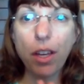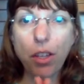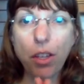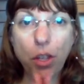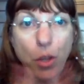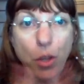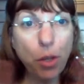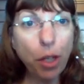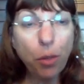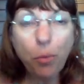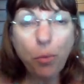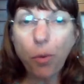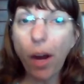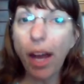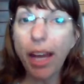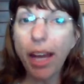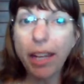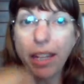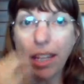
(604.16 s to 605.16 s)
you can
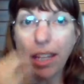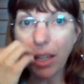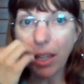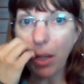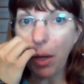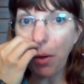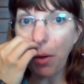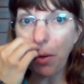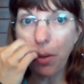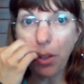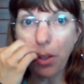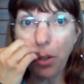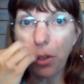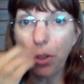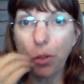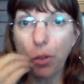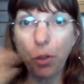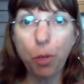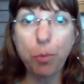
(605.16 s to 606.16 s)
run,
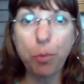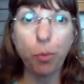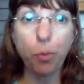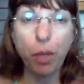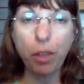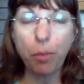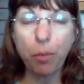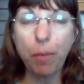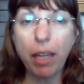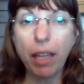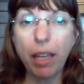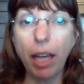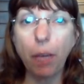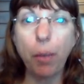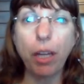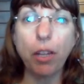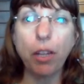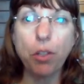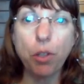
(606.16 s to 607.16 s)
your groups with me, like
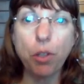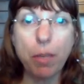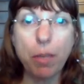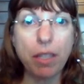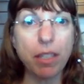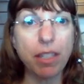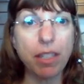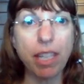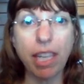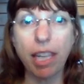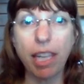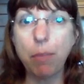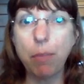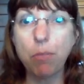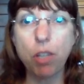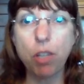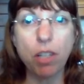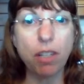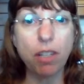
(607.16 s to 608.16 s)
we can do them as a
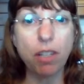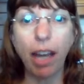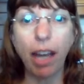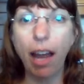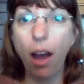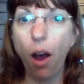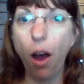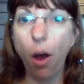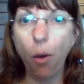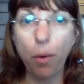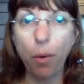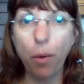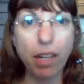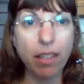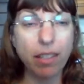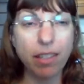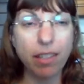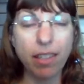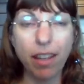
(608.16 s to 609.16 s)
team, just like I
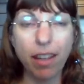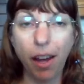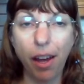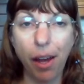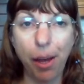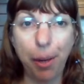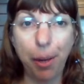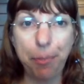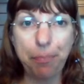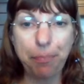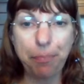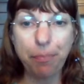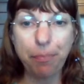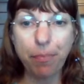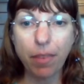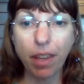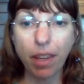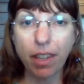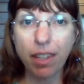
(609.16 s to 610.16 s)
always
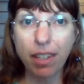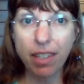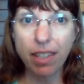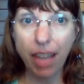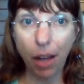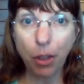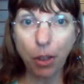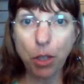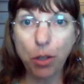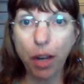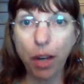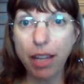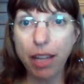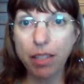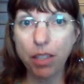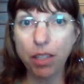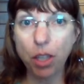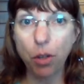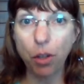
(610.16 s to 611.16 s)
tell you
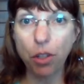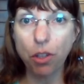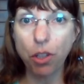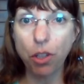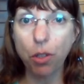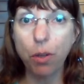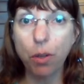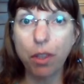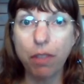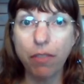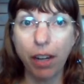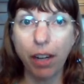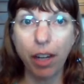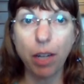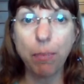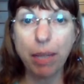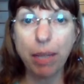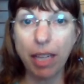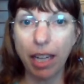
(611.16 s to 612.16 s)
guys that you can do in the
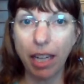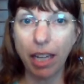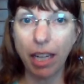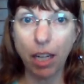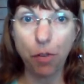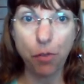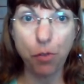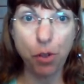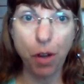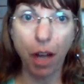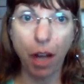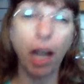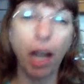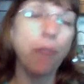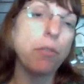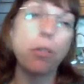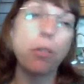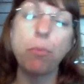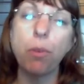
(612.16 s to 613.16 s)
very beginning. If you're not
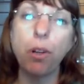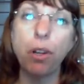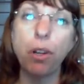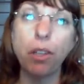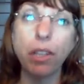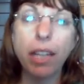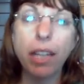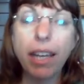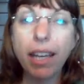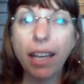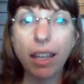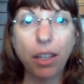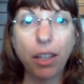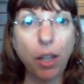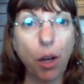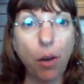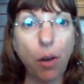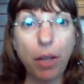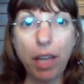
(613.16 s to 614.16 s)
comfortable,
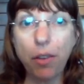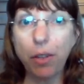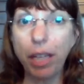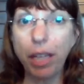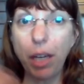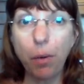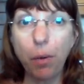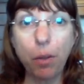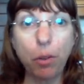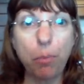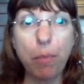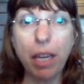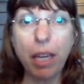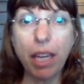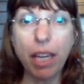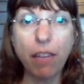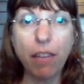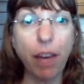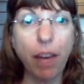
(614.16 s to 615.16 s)
either get with
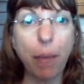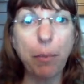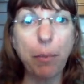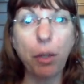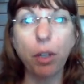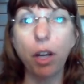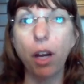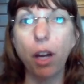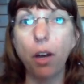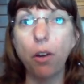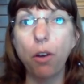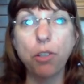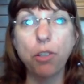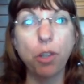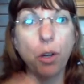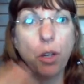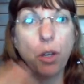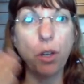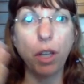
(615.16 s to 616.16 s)
me if I'm your coach,
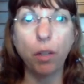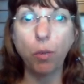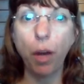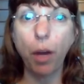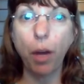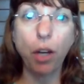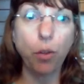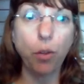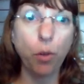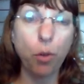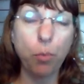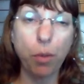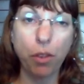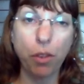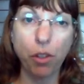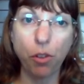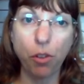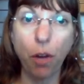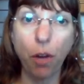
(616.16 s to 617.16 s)
or you can run a group
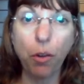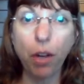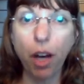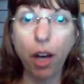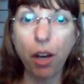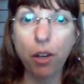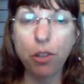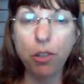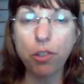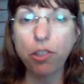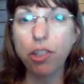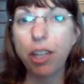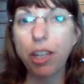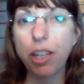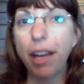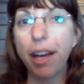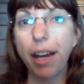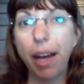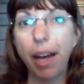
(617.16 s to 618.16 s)
with your own coach.
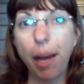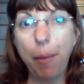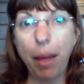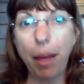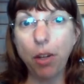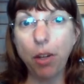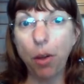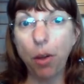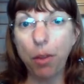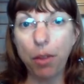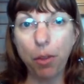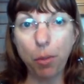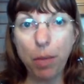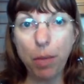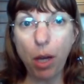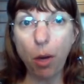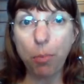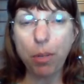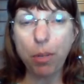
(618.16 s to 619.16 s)
I know that they'll
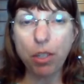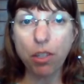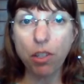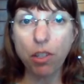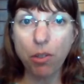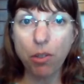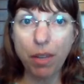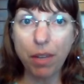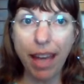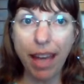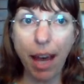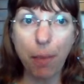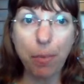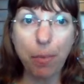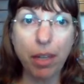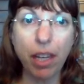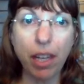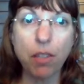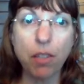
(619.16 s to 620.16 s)
be open to doing that,
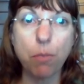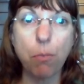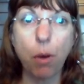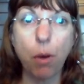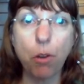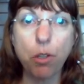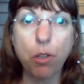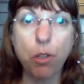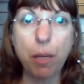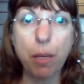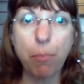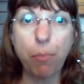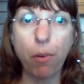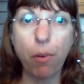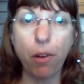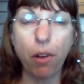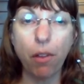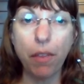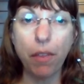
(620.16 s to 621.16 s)
because most
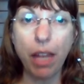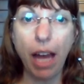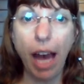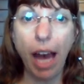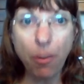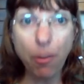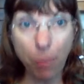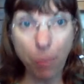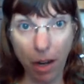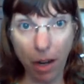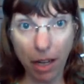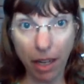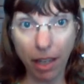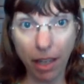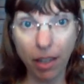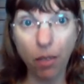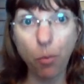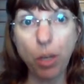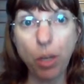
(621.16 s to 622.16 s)
people that I've brought
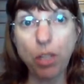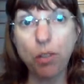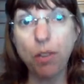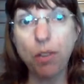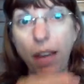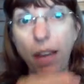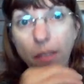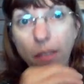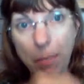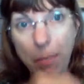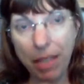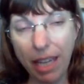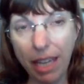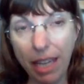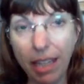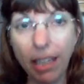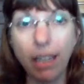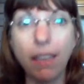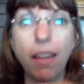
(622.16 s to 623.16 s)
in, we do that in the
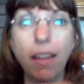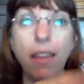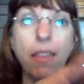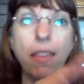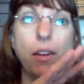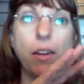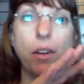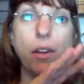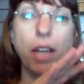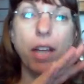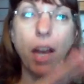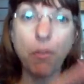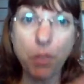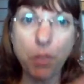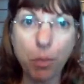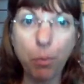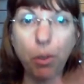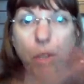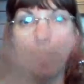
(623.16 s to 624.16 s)
beginning, and then they're
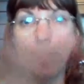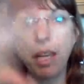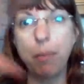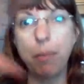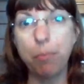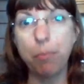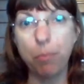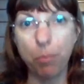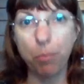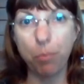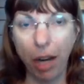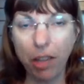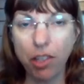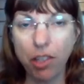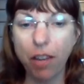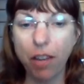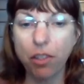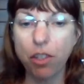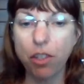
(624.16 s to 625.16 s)
comfortable and they branch
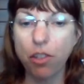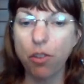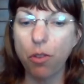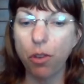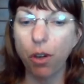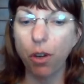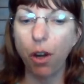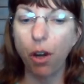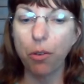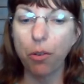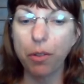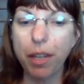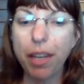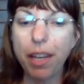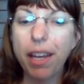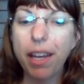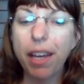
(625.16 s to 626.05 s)
out to do their own.